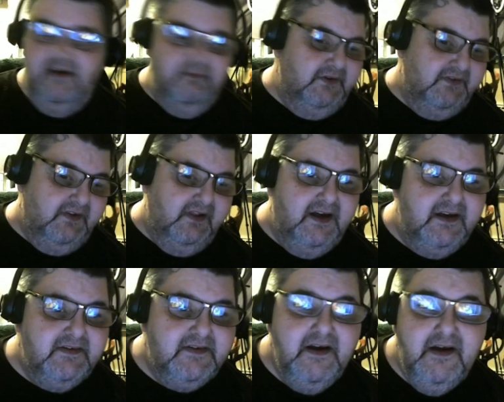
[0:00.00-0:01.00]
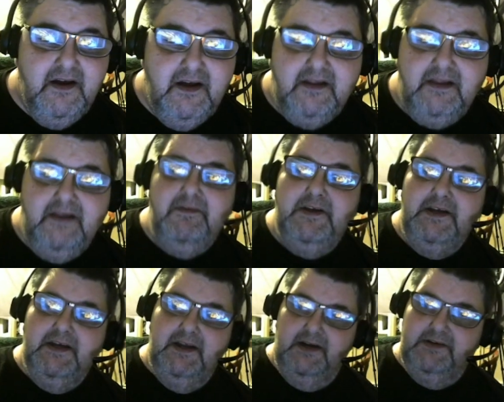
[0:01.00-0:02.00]
It was the last living
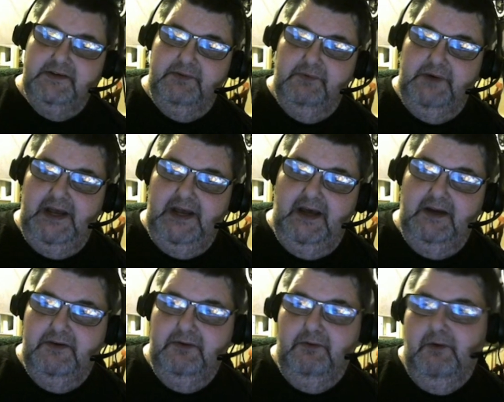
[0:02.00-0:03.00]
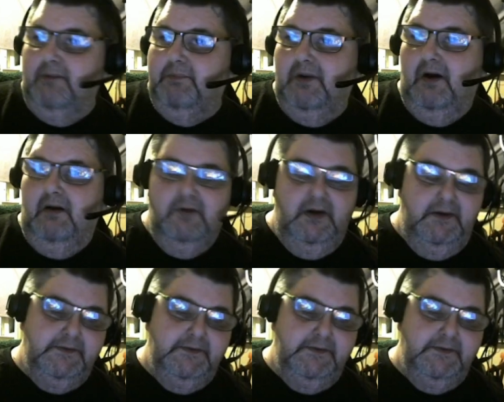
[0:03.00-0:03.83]
connection we had to Grandpa, right?